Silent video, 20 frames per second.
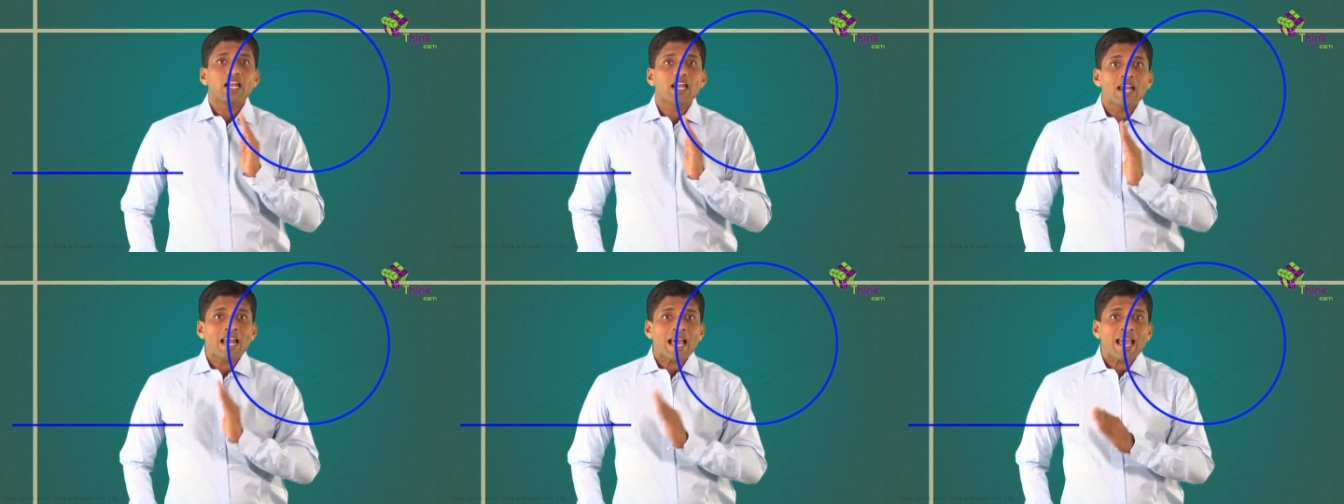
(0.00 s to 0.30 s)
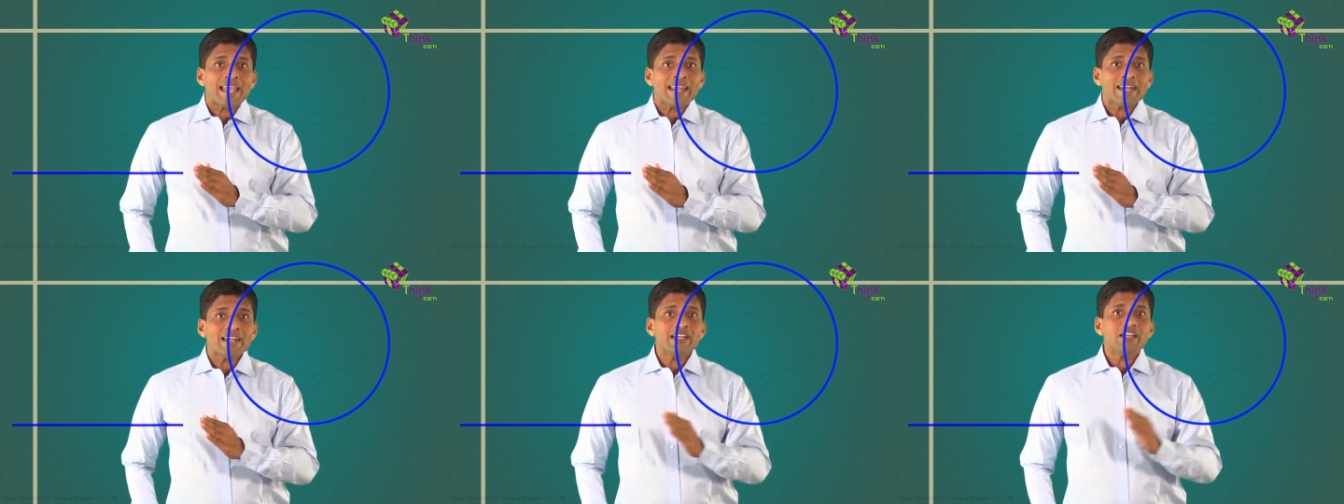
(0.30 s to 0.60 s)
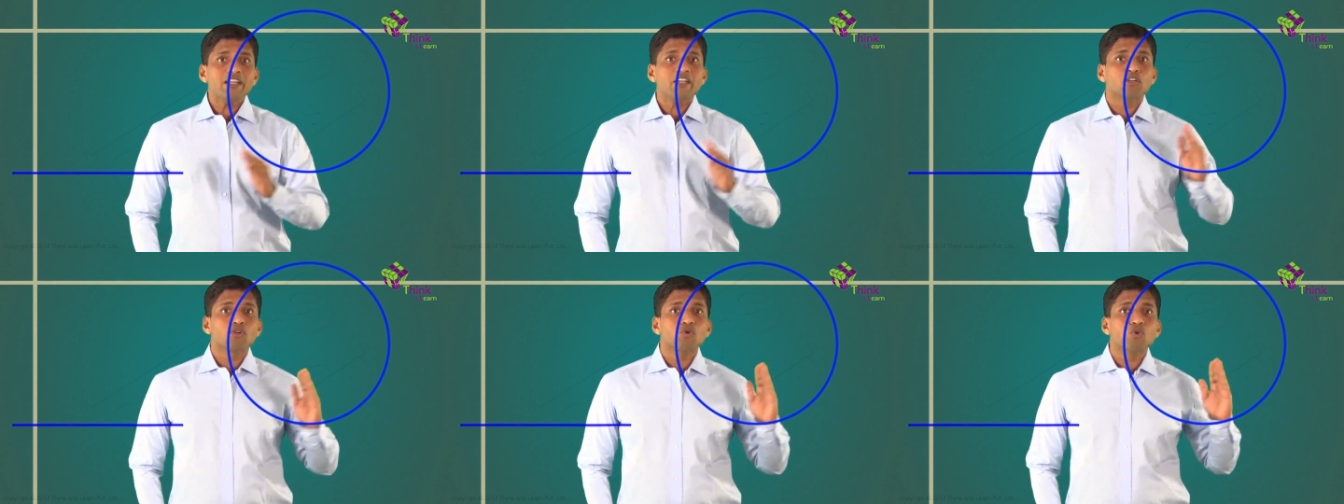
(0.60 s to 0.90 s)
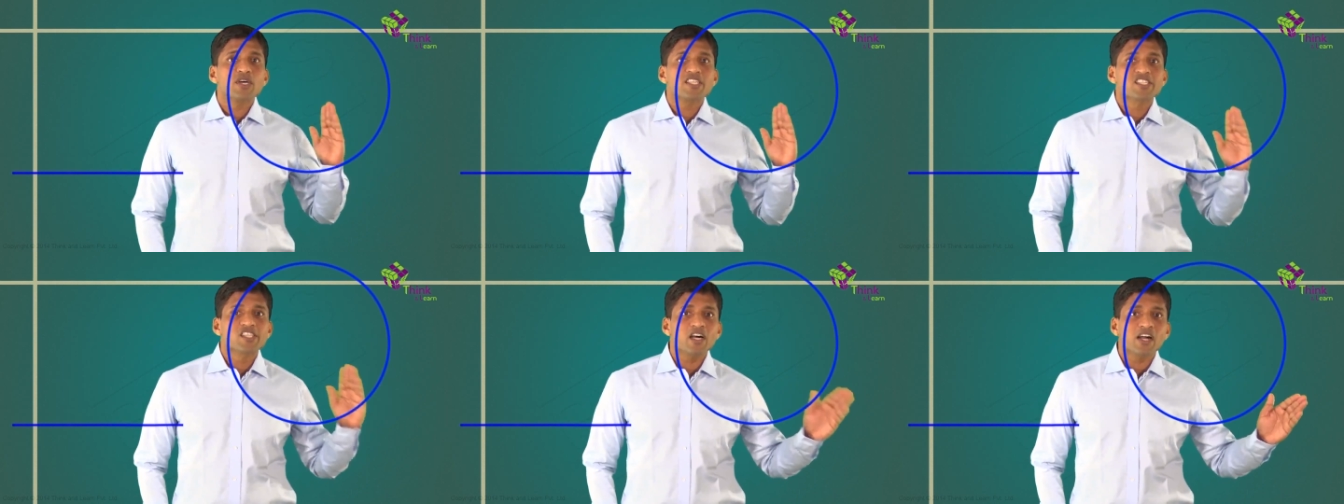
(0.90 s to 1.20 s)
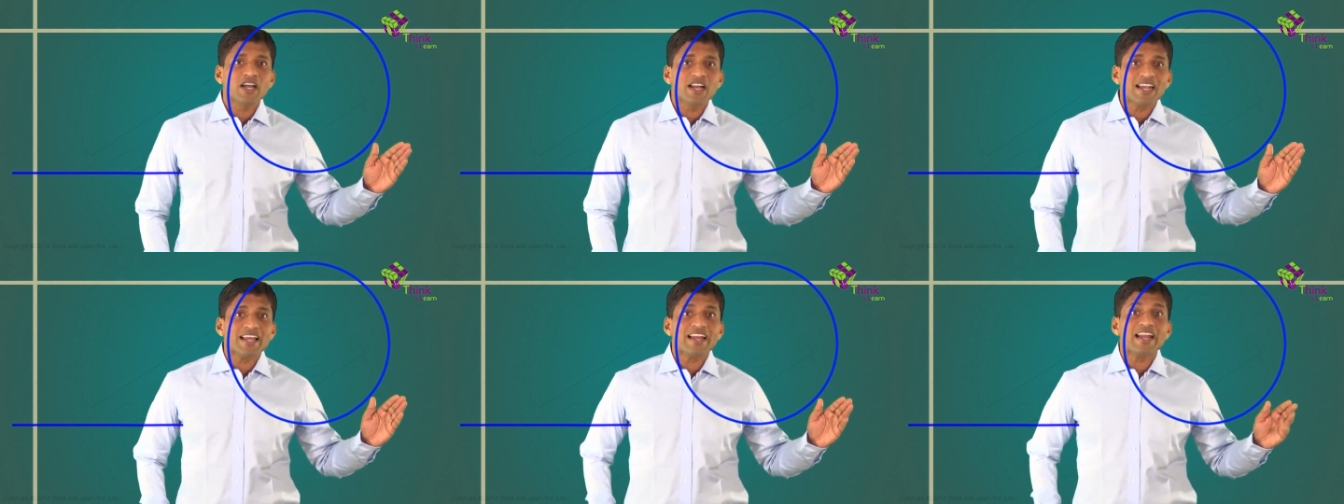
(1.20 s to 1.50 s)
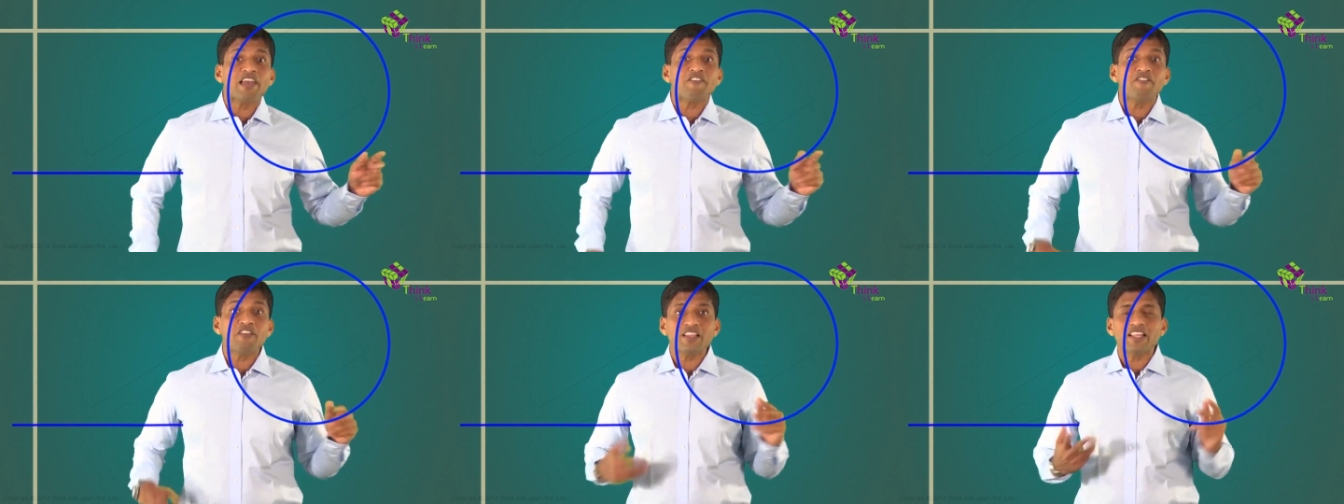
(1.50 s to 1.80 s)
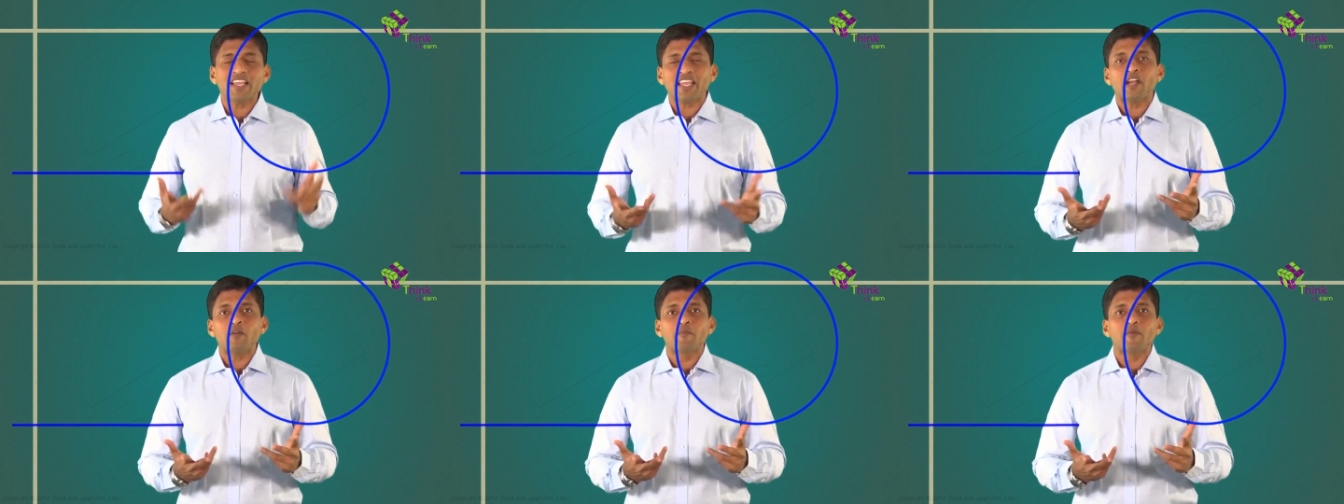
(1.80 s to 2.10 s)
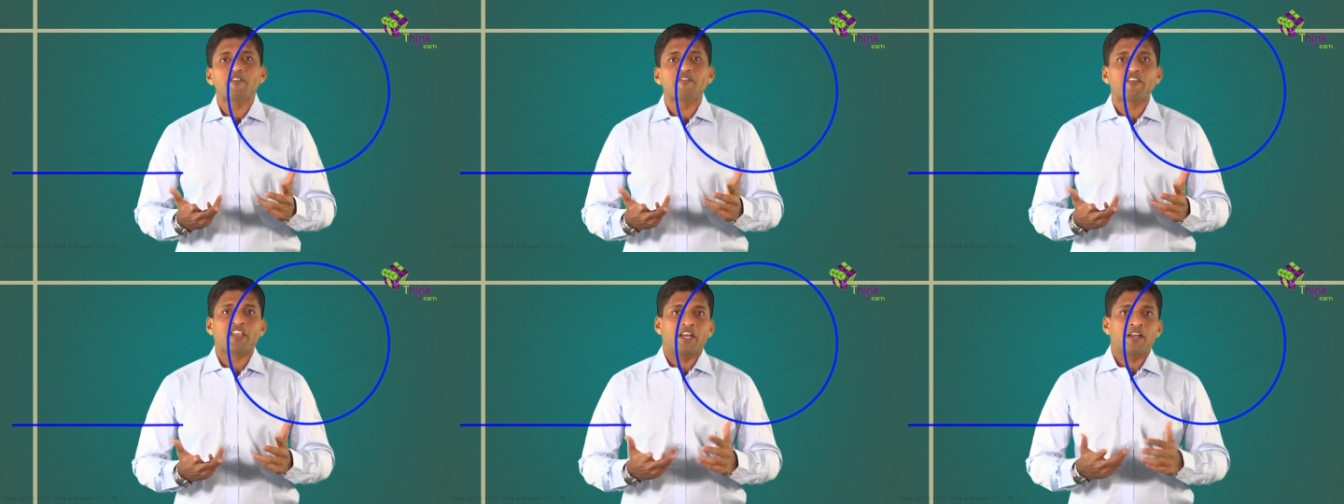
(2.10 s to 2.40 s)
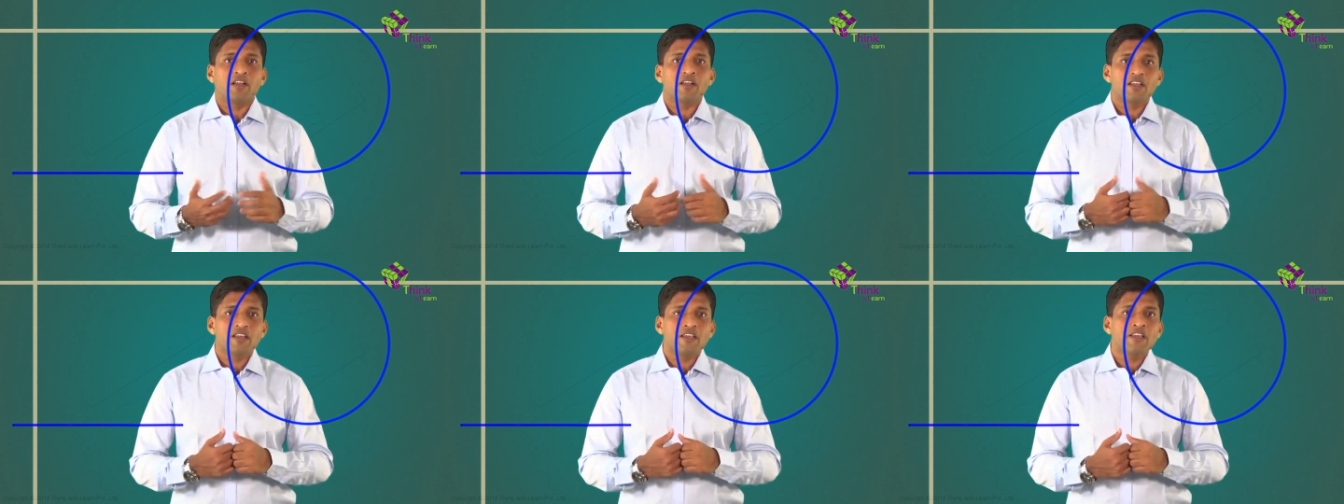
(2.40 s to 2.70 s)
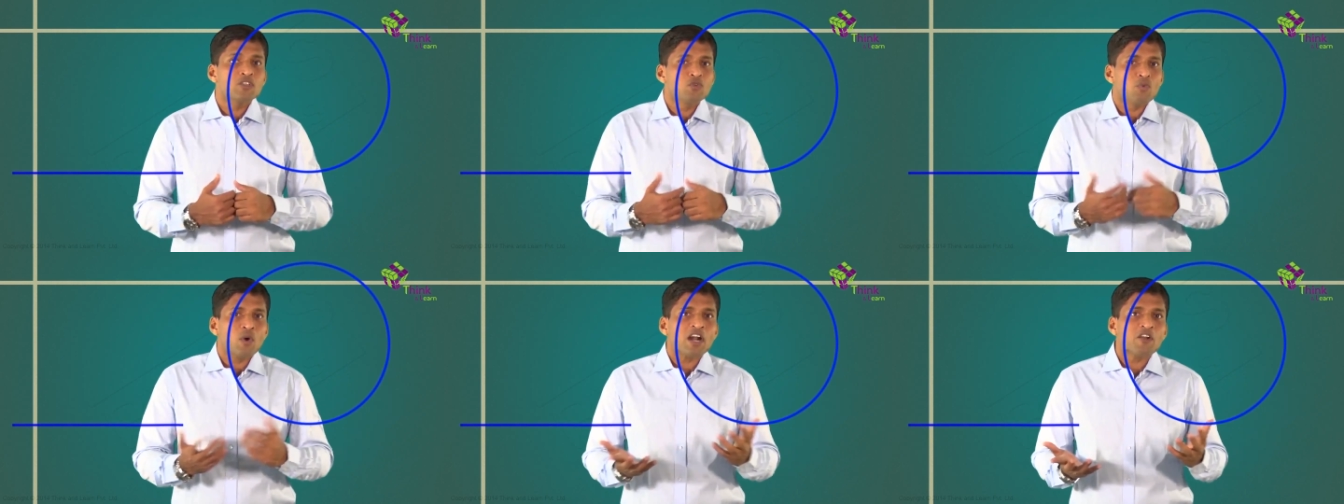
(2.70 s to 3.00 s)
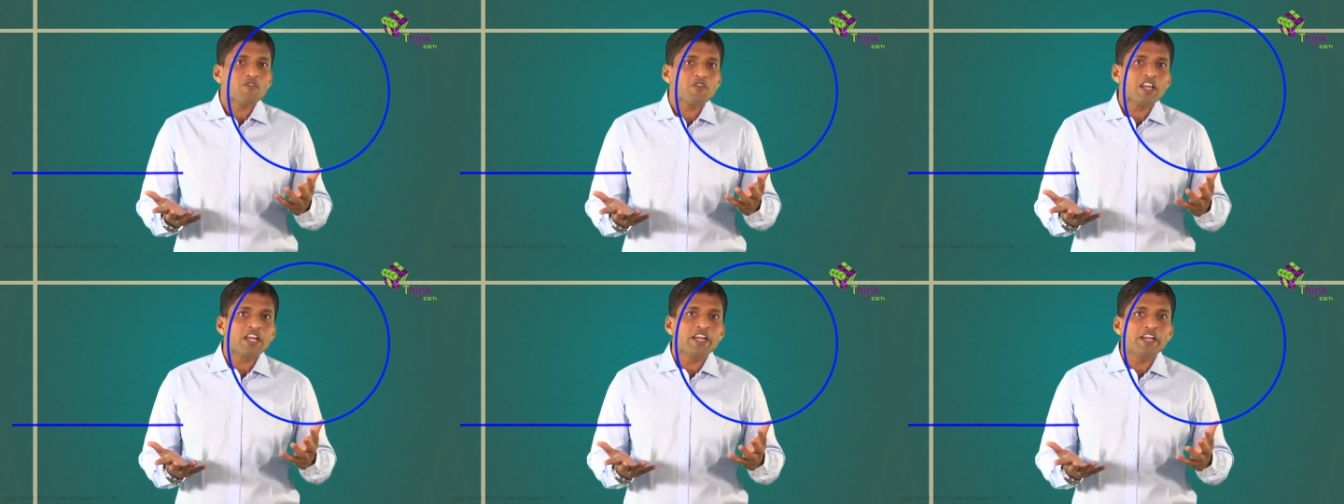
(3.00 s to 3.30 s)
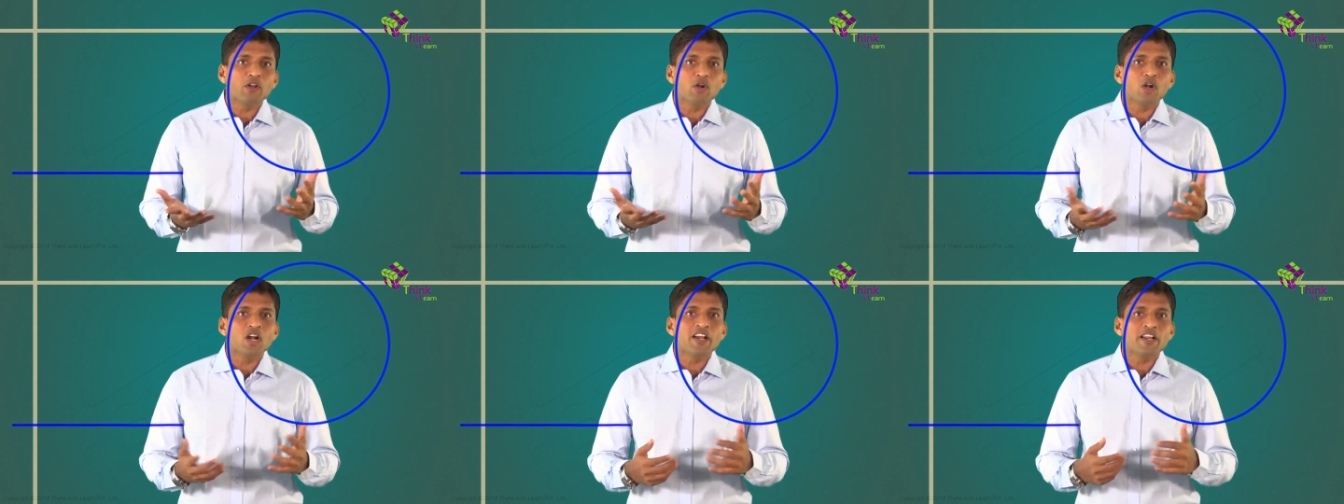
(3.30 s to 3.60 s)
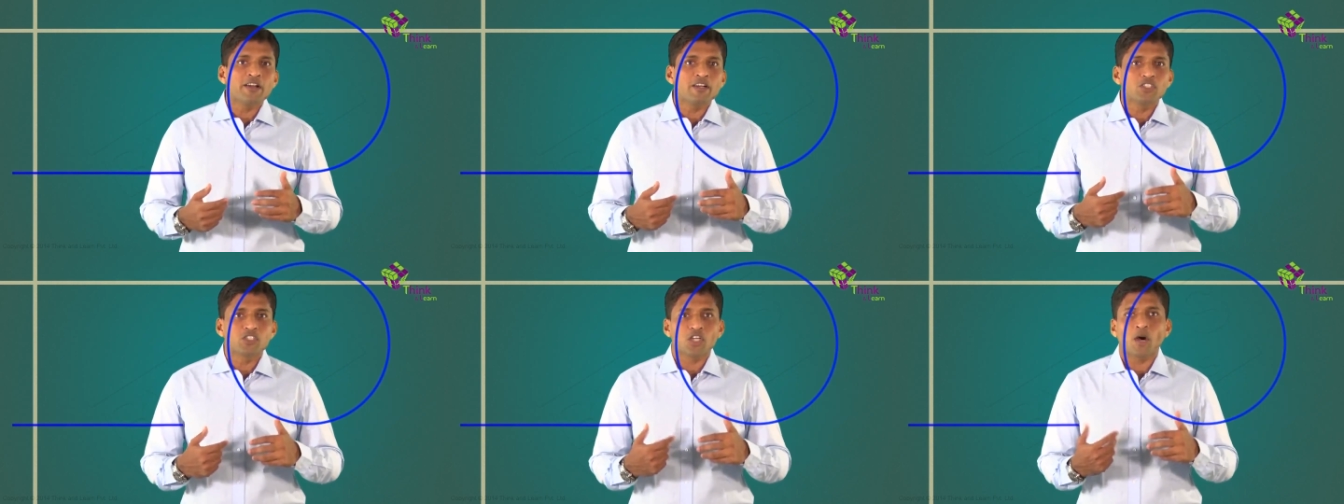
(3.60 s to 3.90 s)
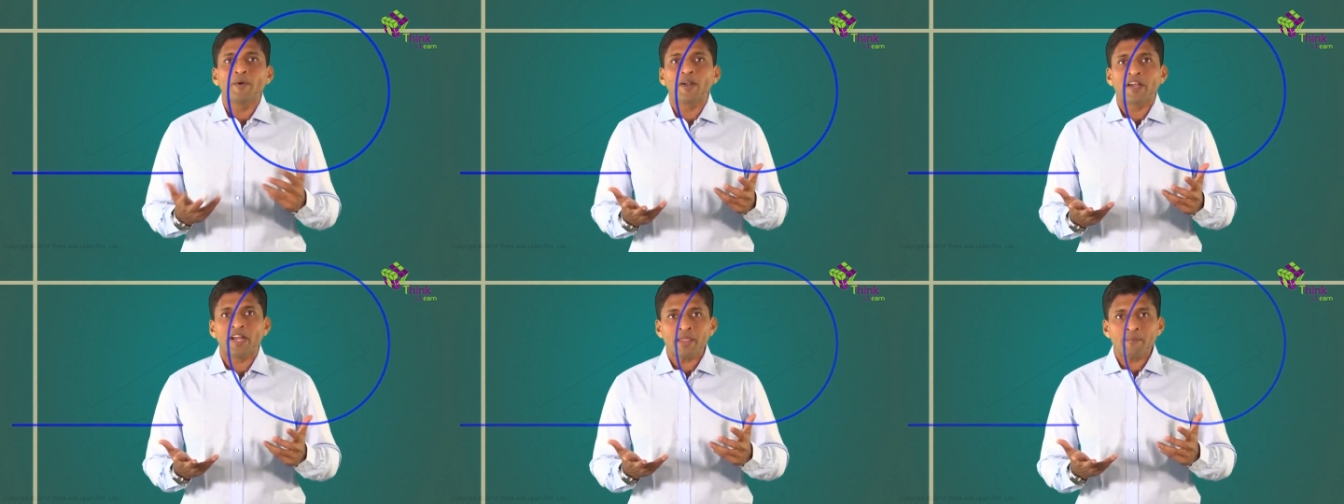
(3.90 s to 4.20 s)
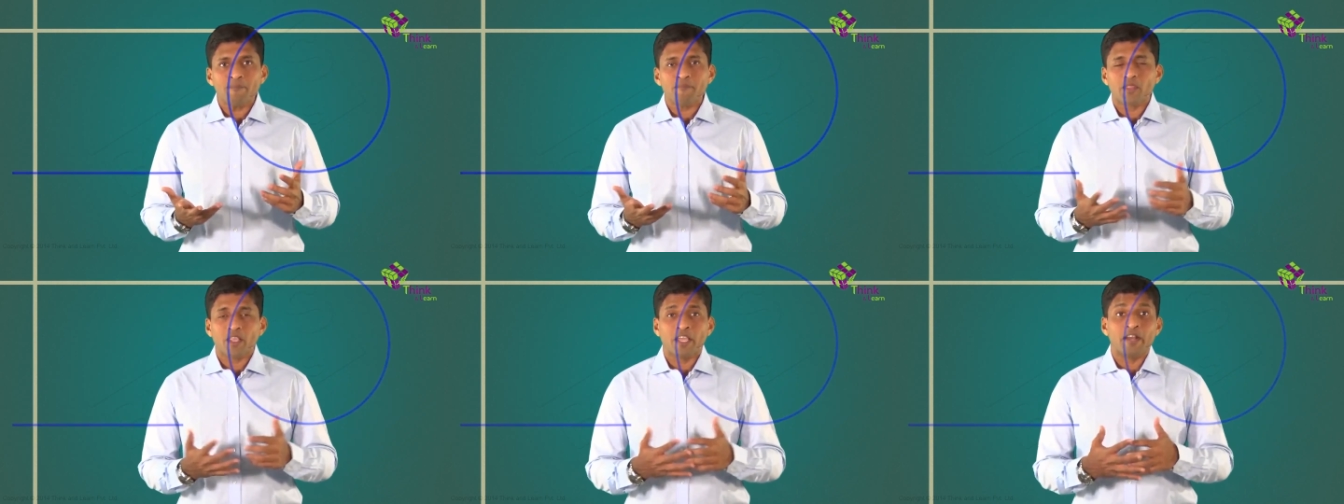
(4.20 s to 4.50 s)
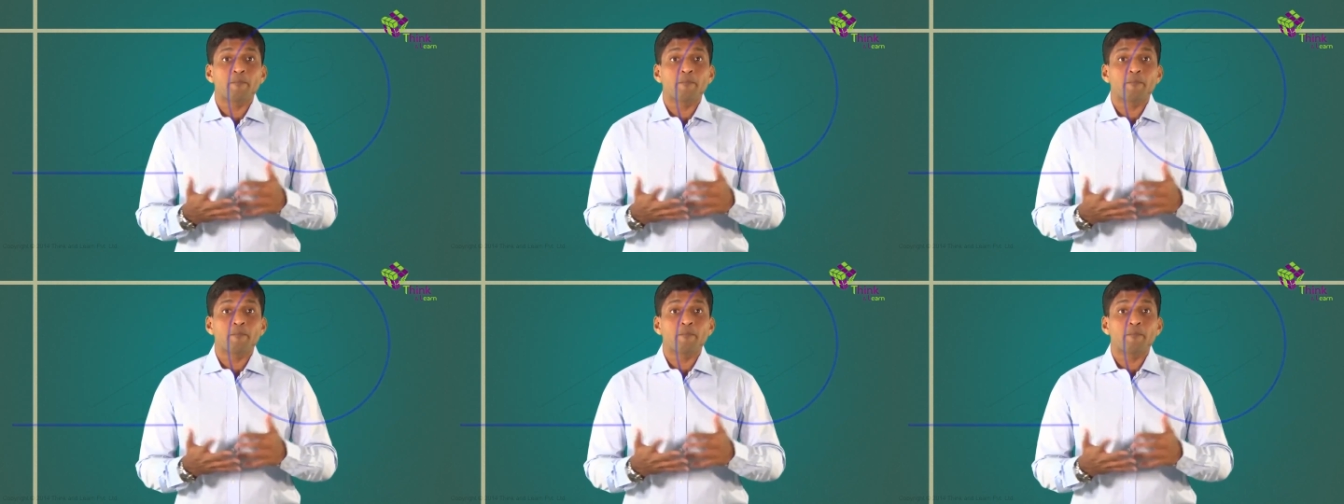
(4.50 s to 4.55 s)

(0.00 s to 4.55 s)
Line to a circle and everything in between is what we need to learn in geometry,